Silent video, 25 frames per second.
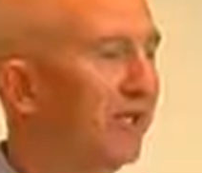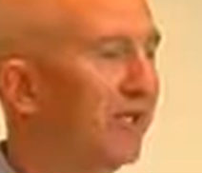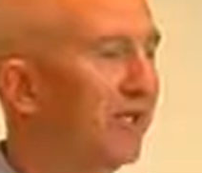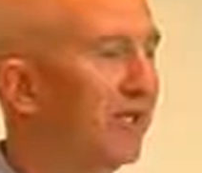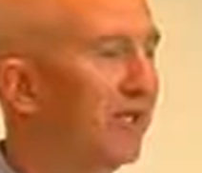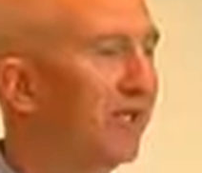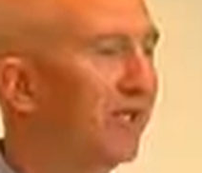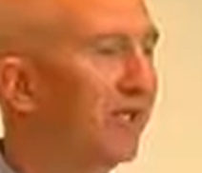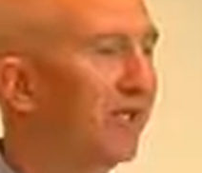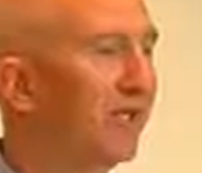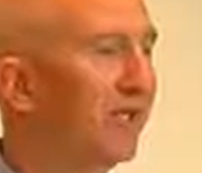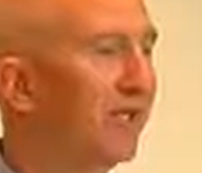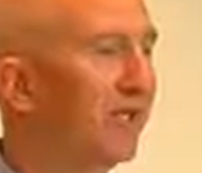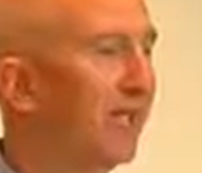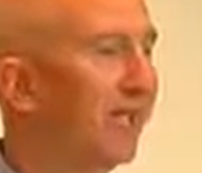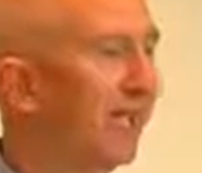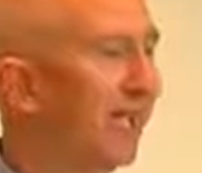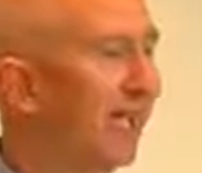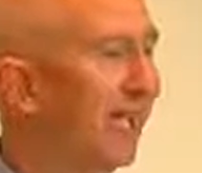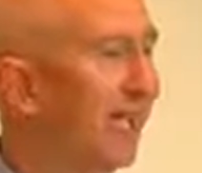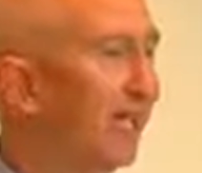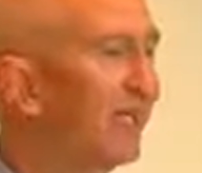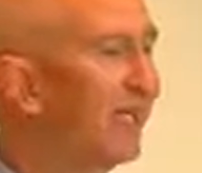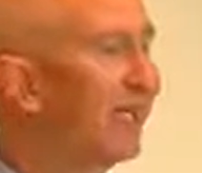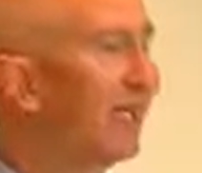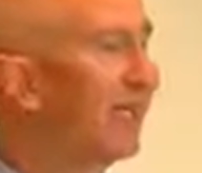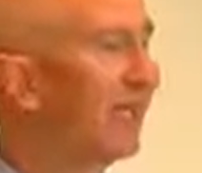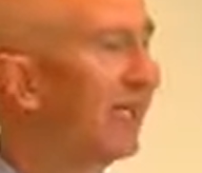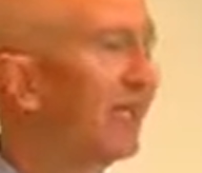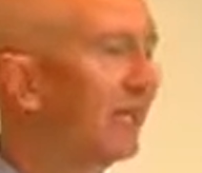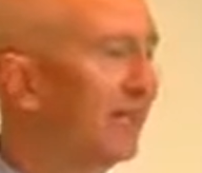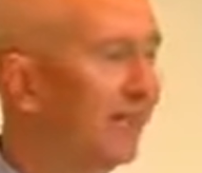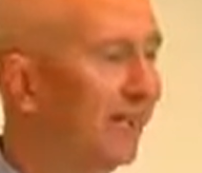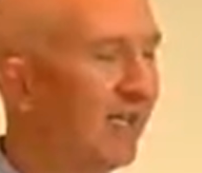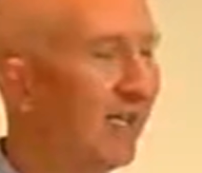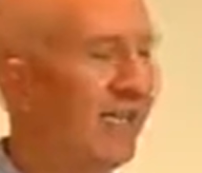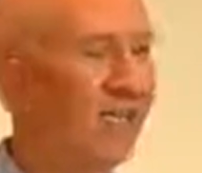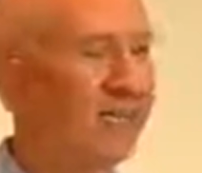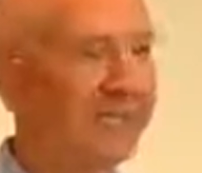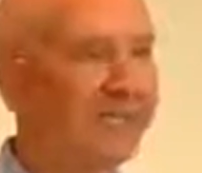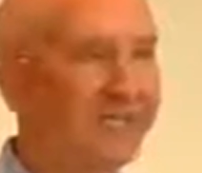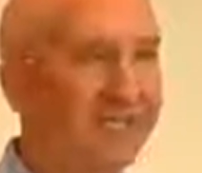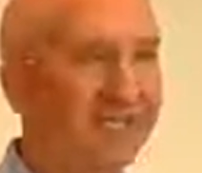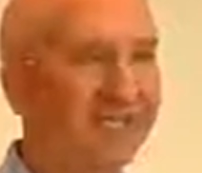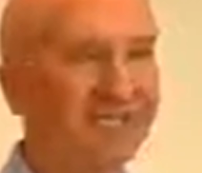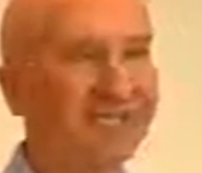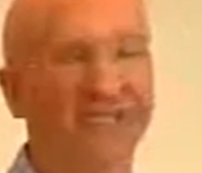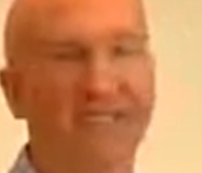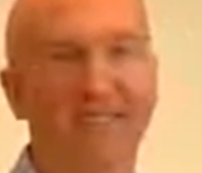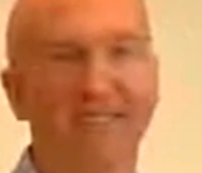could do an 11 o'clock
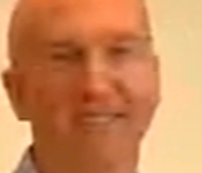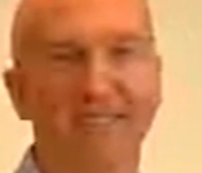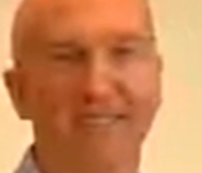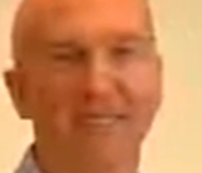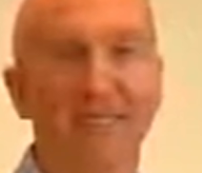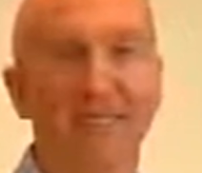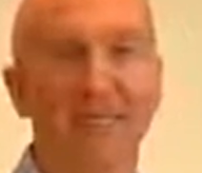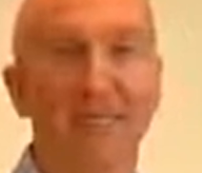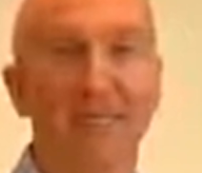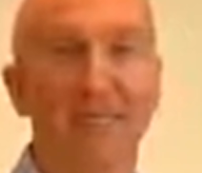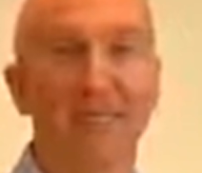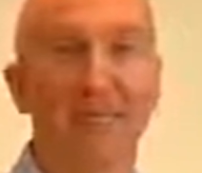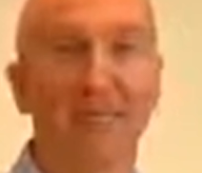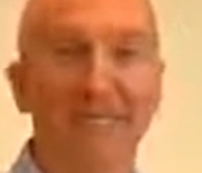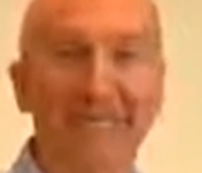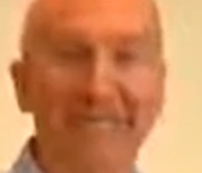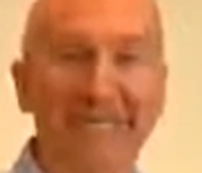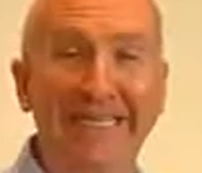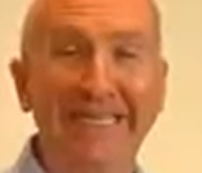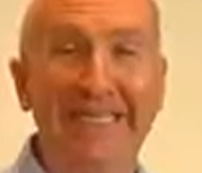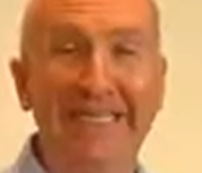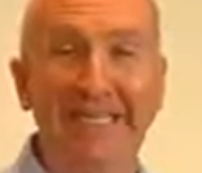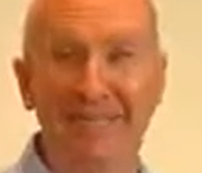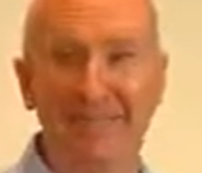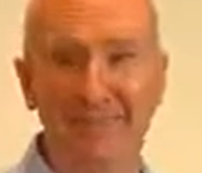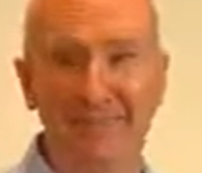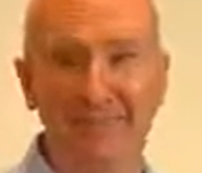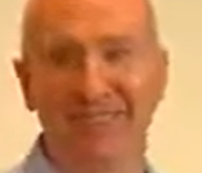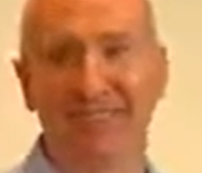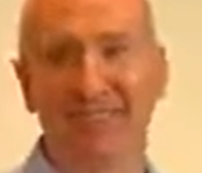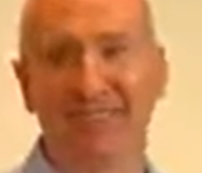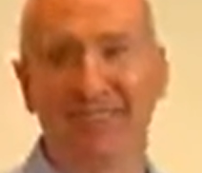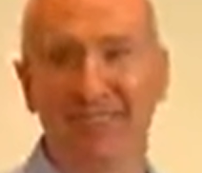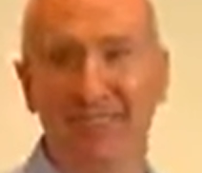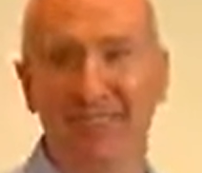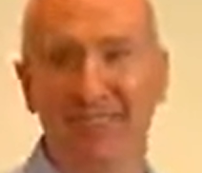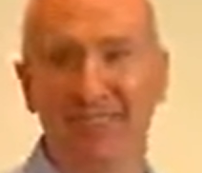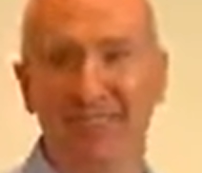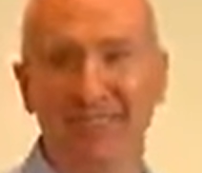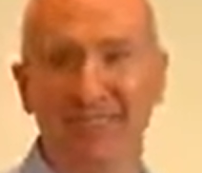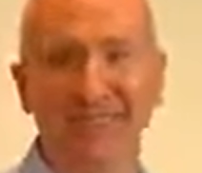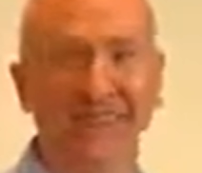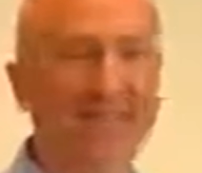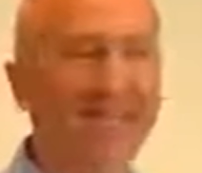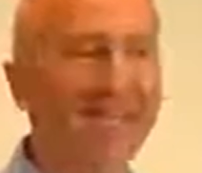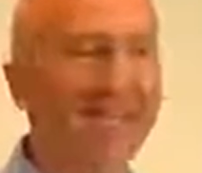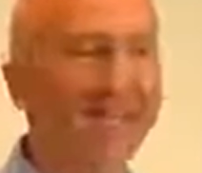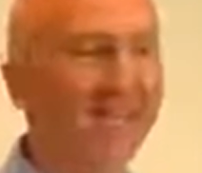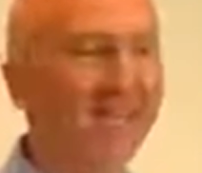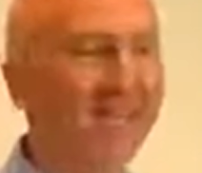session, 11 p.m. session
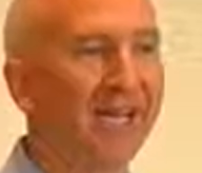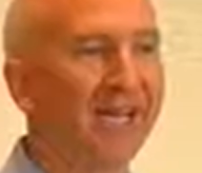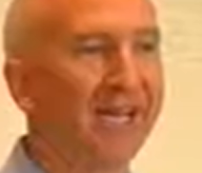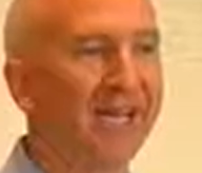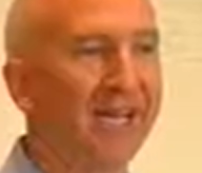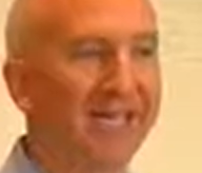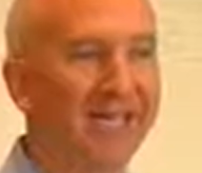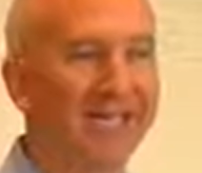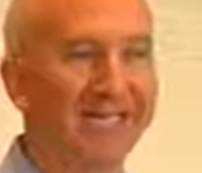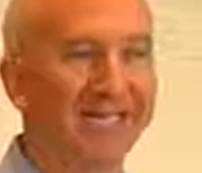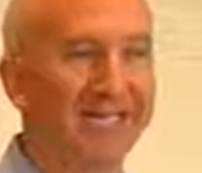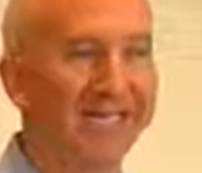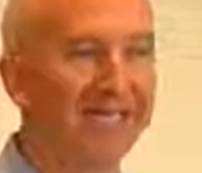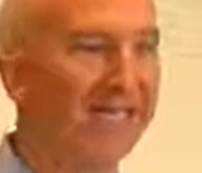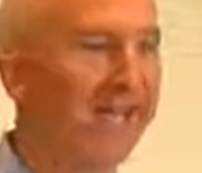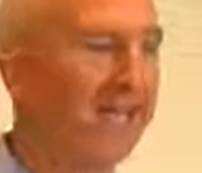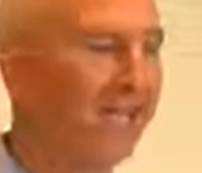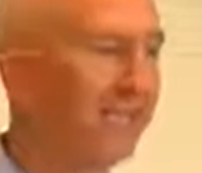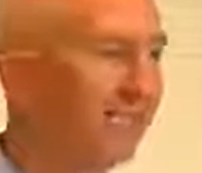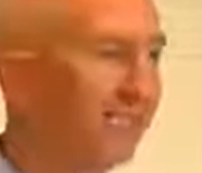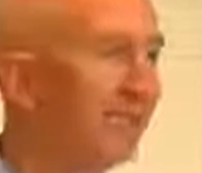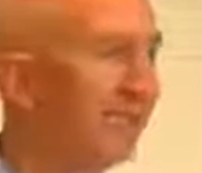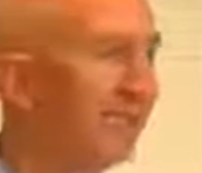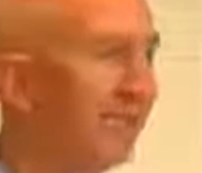that I get assigned